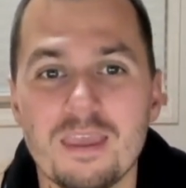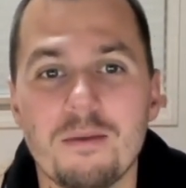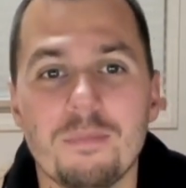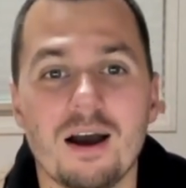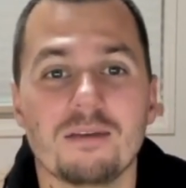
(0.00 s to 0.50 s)

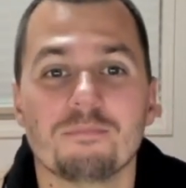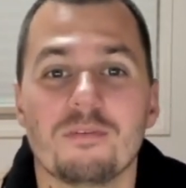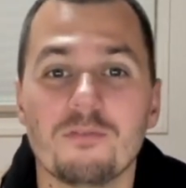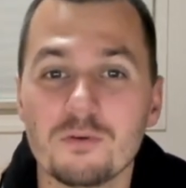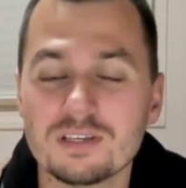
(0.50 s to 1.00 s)
But
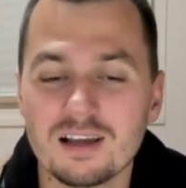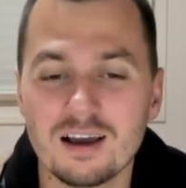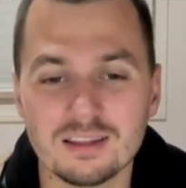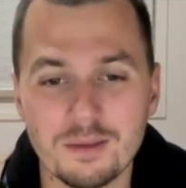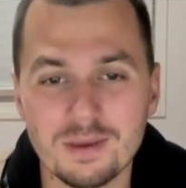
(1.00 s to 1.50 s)
before we
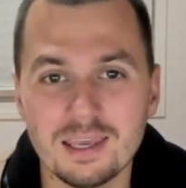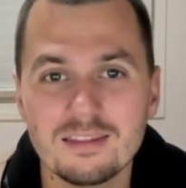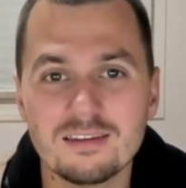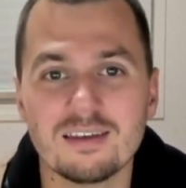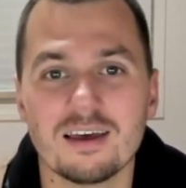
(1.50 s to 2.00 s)
start, let me get
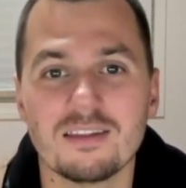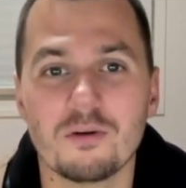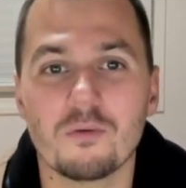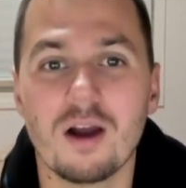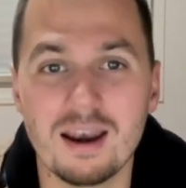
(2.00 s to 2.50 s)
this out there
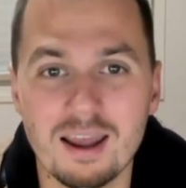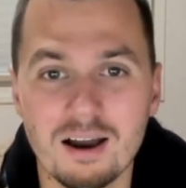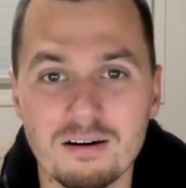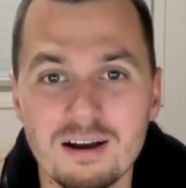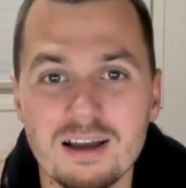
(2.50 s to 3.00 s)
right
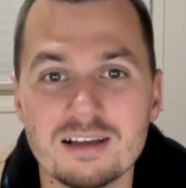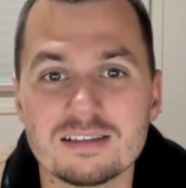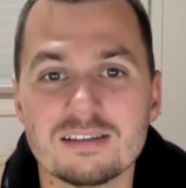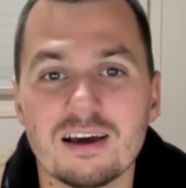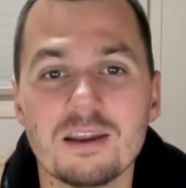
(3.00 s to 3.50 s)
now.
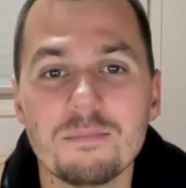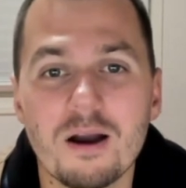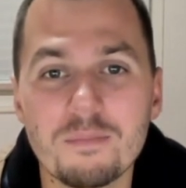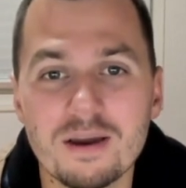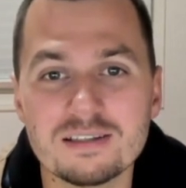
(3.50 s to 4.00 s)
Starting
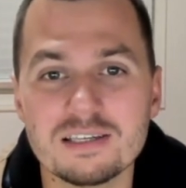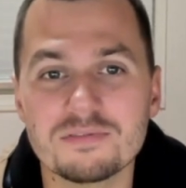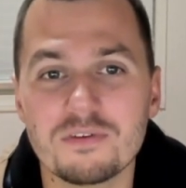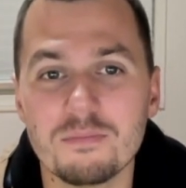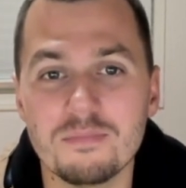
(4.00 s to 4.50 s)
bug bounties
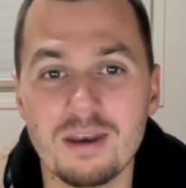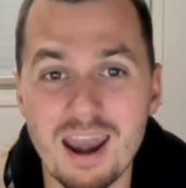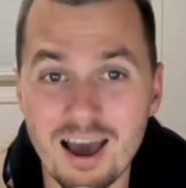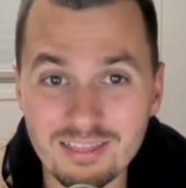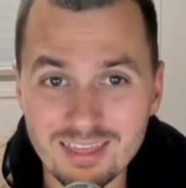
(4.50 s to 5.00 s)
from
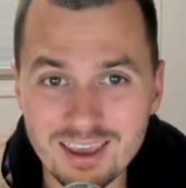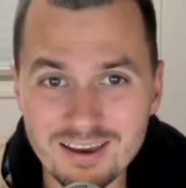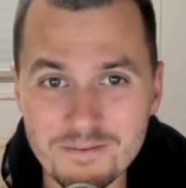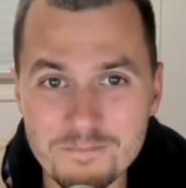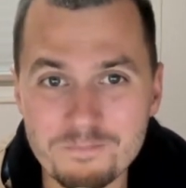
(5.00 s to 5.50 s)
nothing
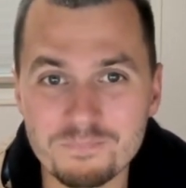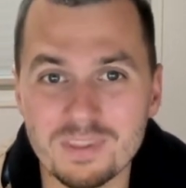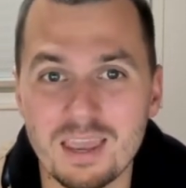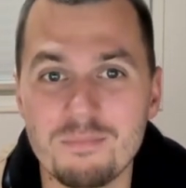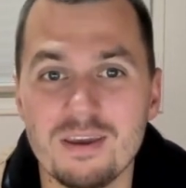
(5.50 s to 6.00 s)

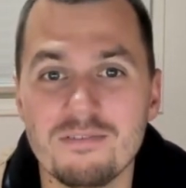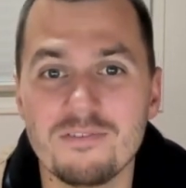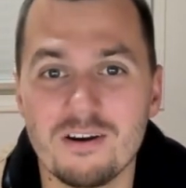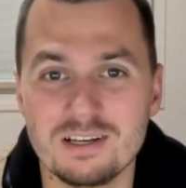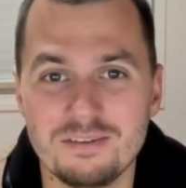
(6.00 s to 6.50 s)
can be
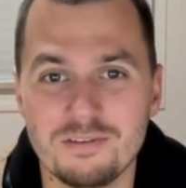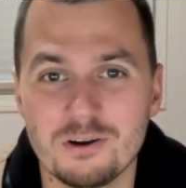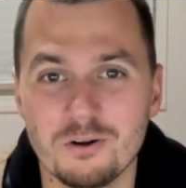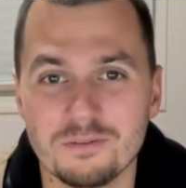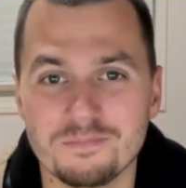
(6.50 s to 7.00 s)
very
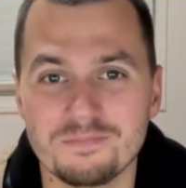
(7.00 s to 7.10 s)
difficult.